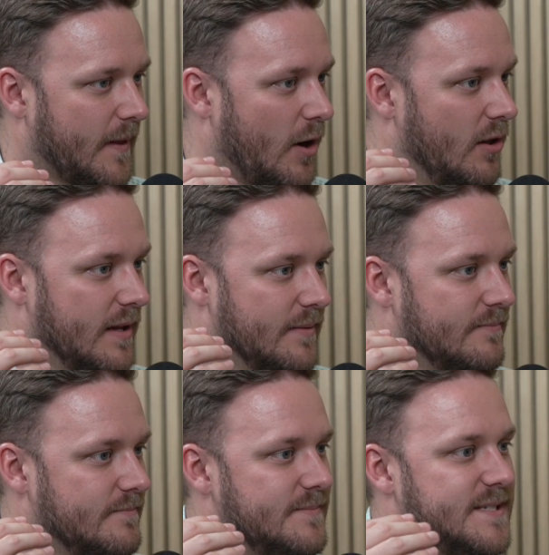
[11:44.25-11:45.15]
call it
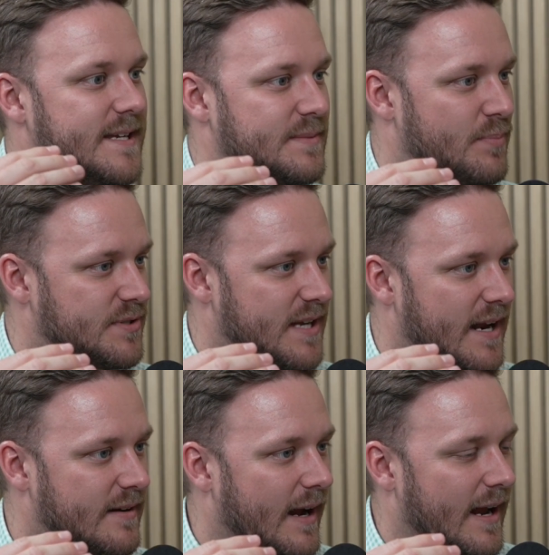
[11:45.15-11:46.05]

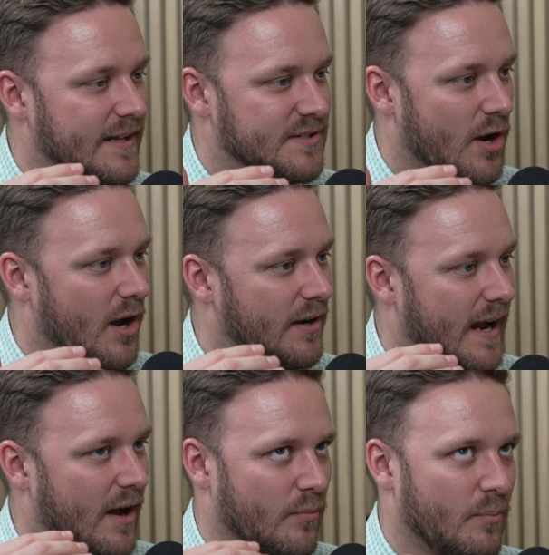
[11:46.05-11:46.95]
6%, and it's gone
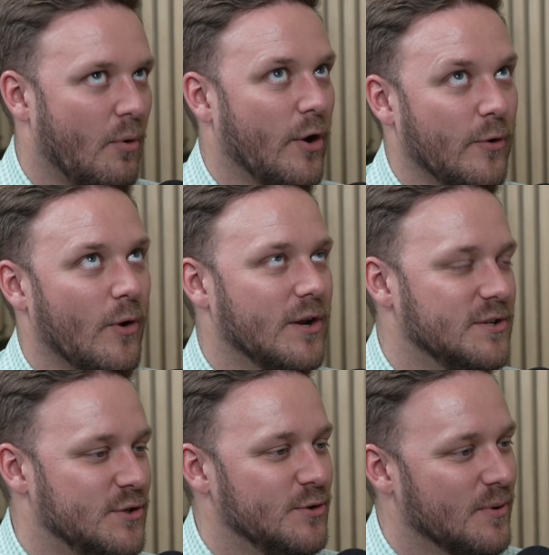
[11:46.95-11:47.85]
down
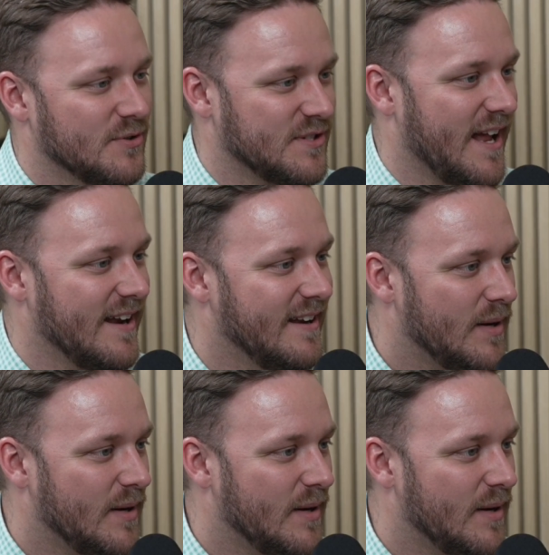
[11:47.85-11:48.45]
0.12%